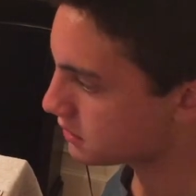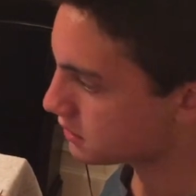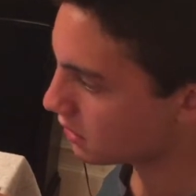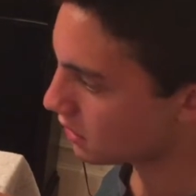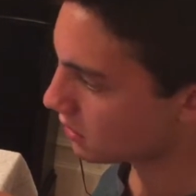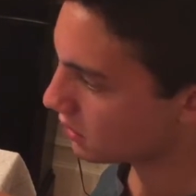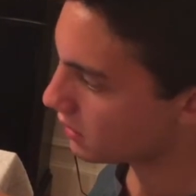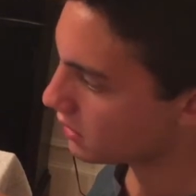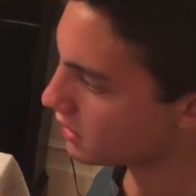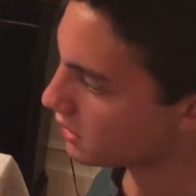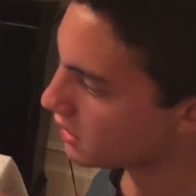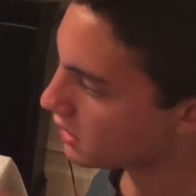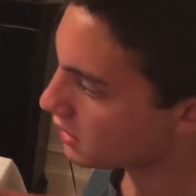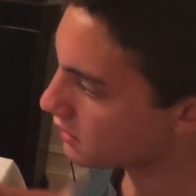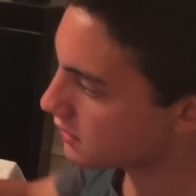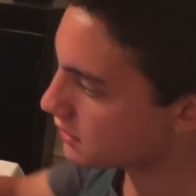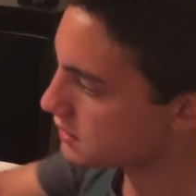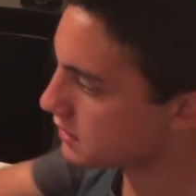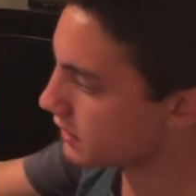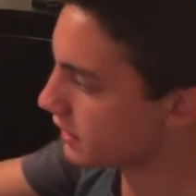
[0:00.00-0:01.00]
So
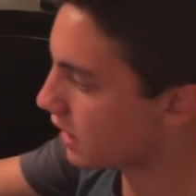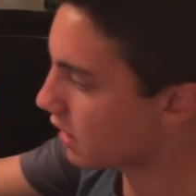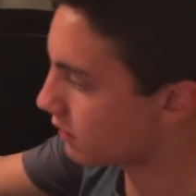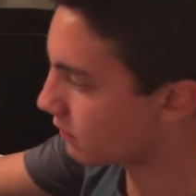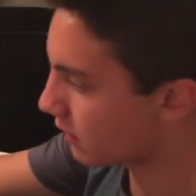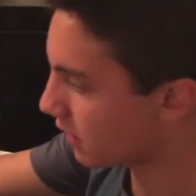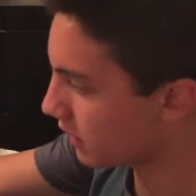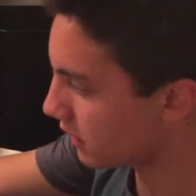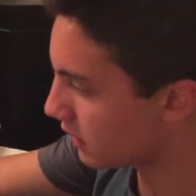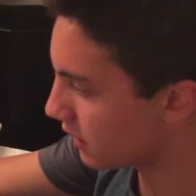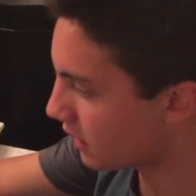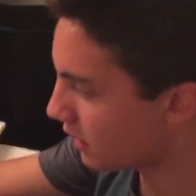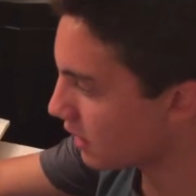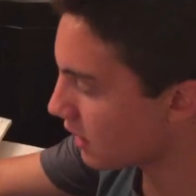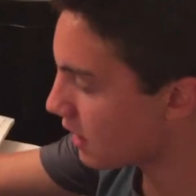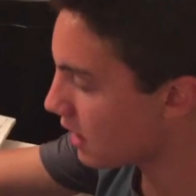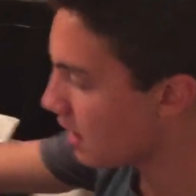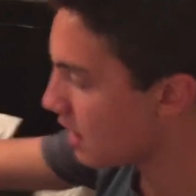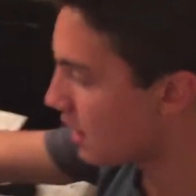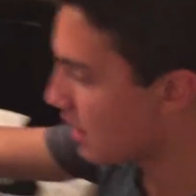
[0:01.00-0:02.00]
in this account right
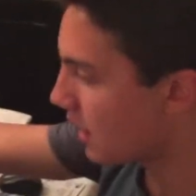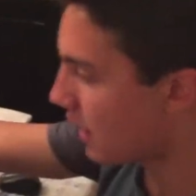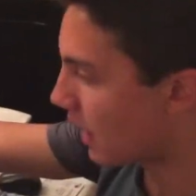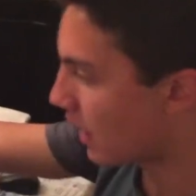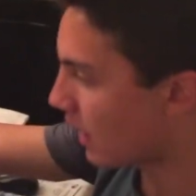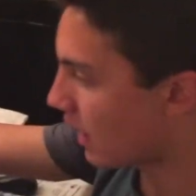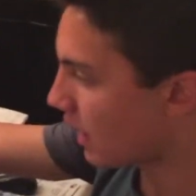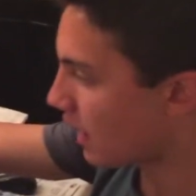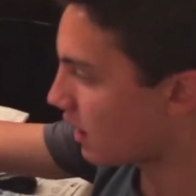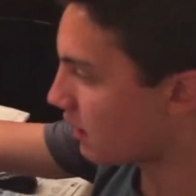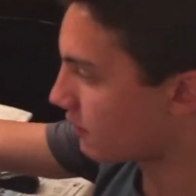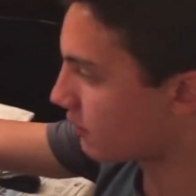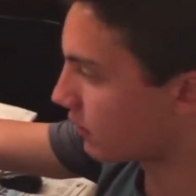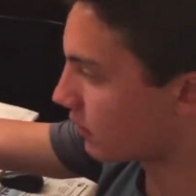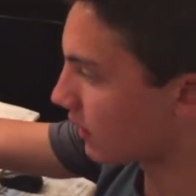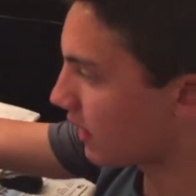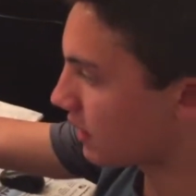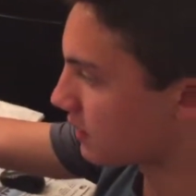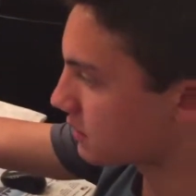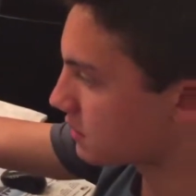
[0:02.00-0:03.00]
here, I have
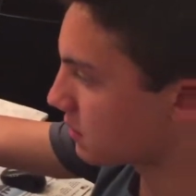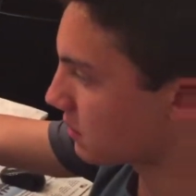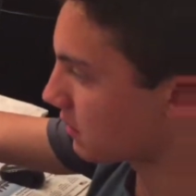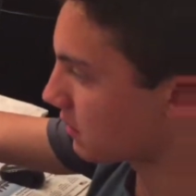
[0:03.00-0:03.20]
around